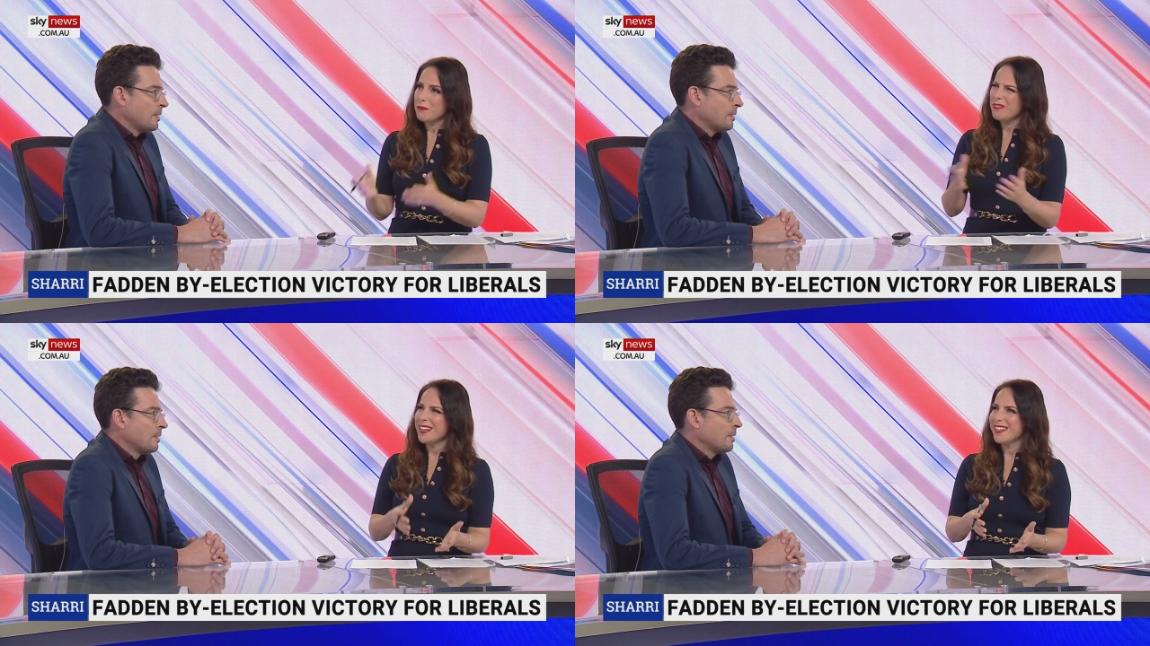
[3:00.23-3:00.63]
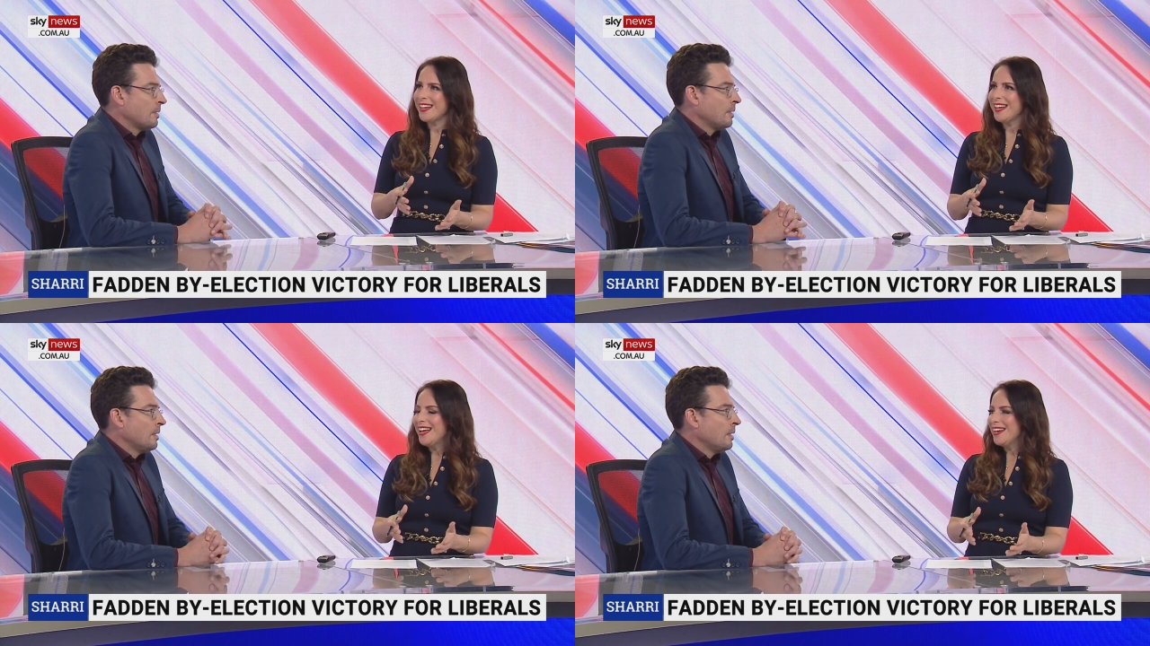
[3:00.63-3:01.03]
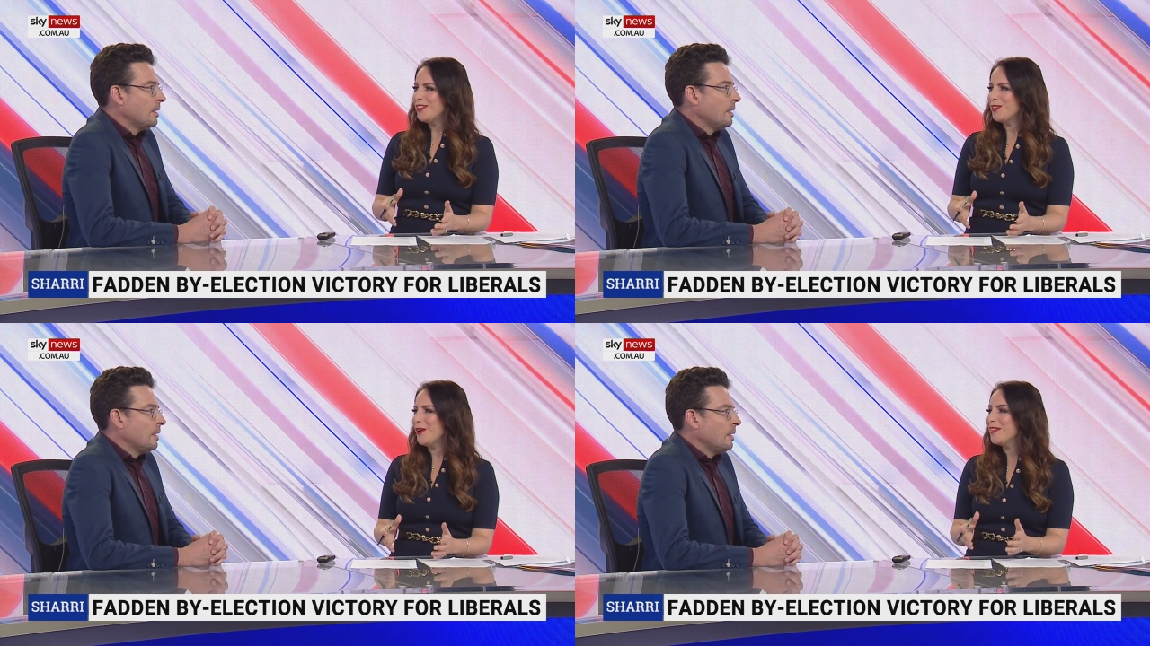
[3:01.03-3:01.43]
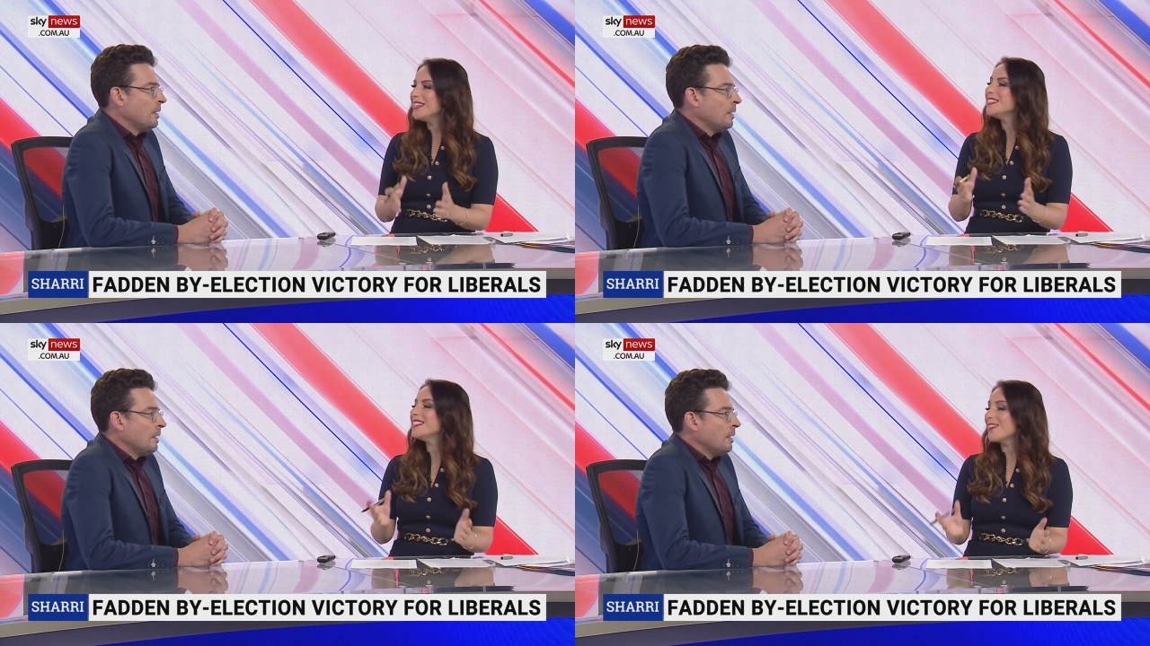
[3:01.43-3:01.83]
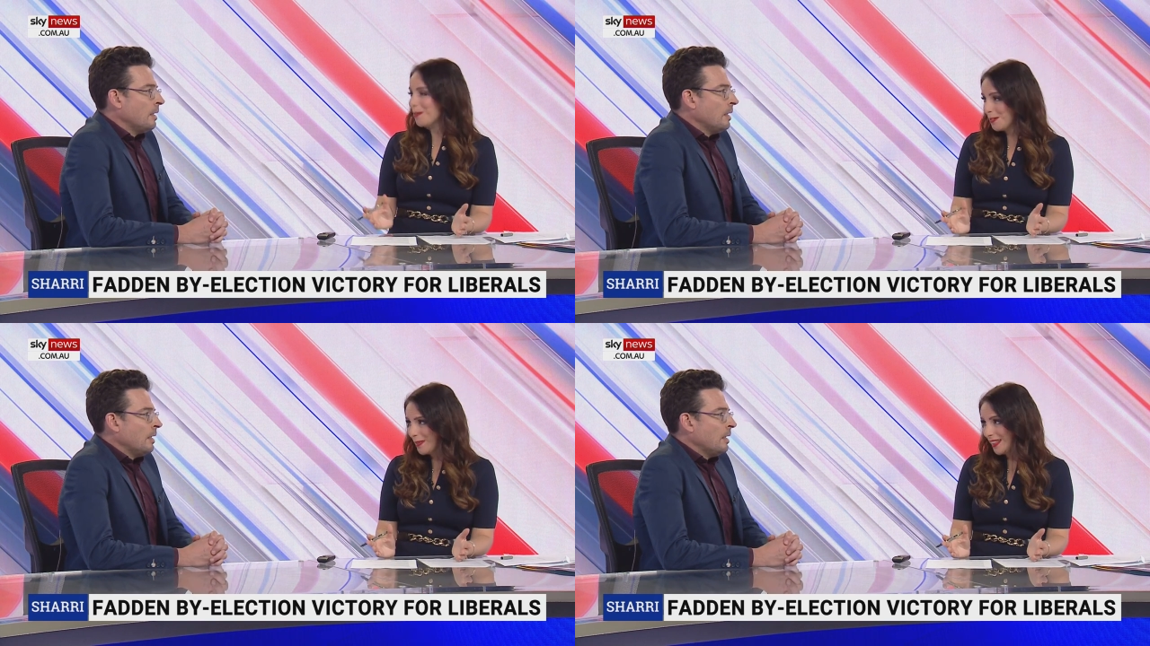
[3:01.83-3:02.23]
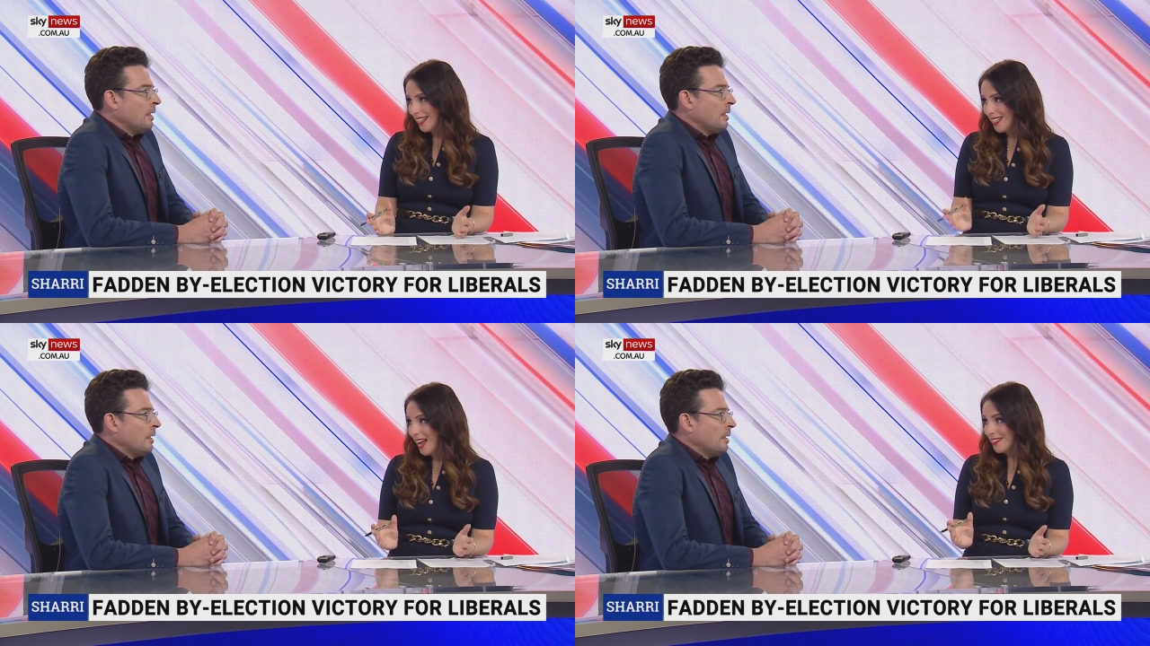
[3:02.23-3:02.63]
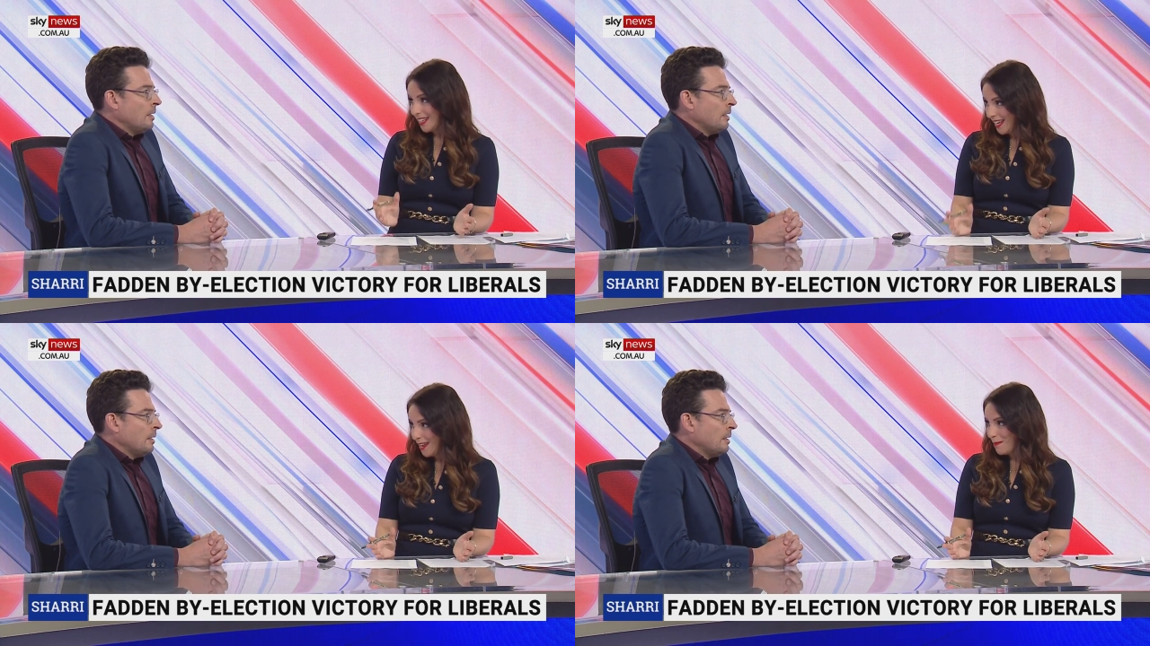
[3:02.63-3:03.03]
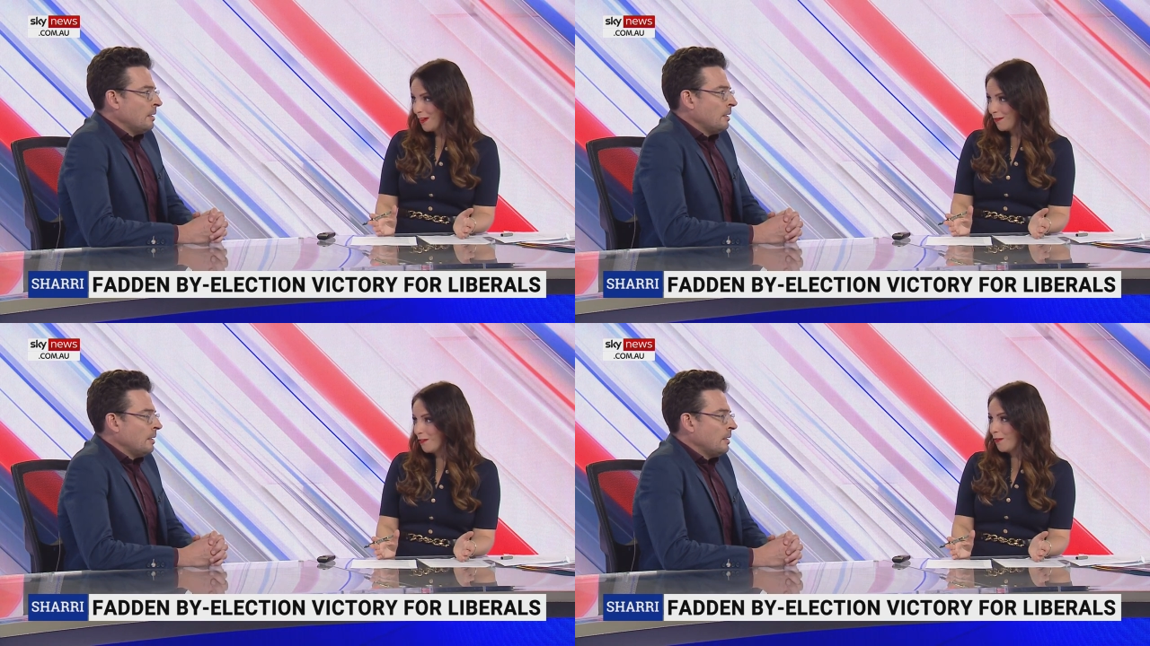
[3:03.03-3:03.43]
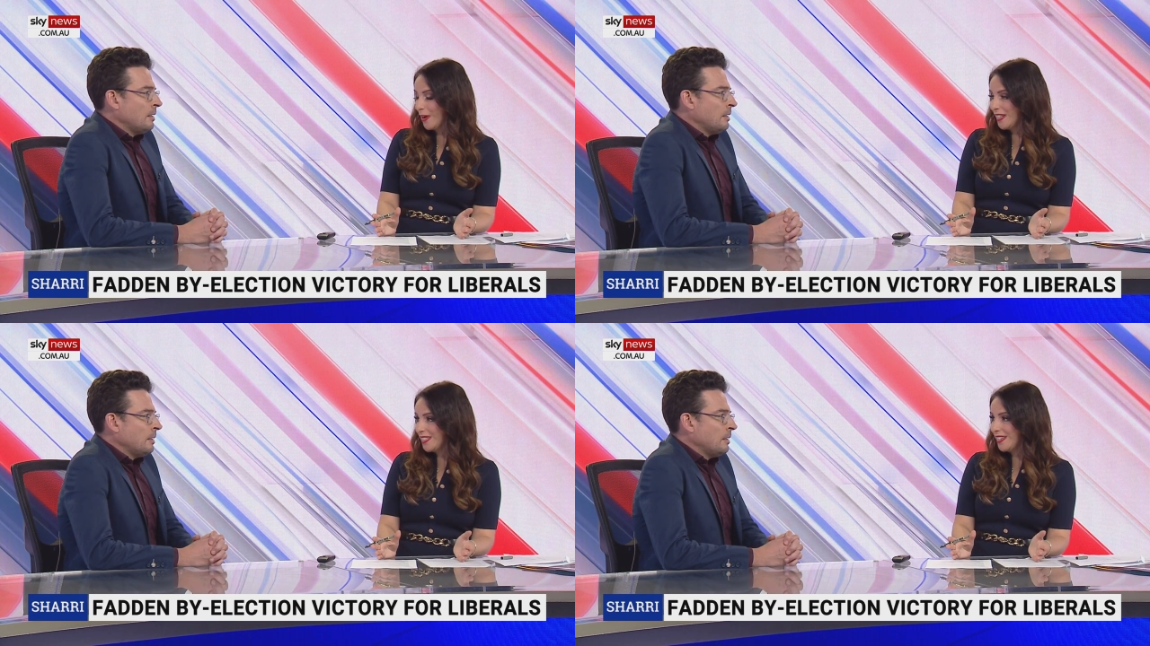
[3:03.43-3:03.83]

Speaker 1: But really, you know, this is ultimately down to him if the voice